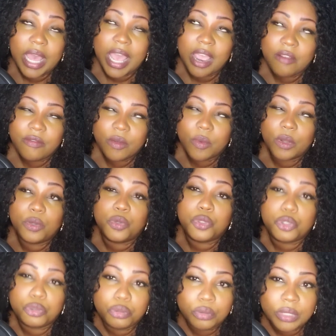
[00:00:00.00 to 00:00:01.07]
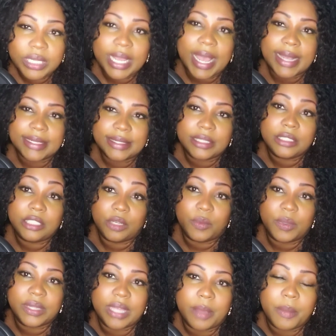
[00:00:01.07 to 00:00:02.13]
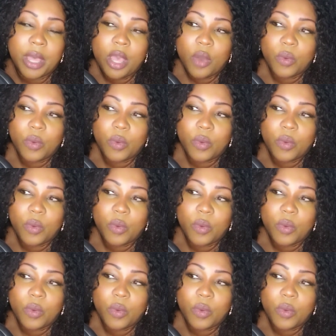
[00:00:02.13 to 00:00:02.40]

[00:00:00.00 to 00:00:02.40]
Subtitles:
Everyone who truly has to deal with them.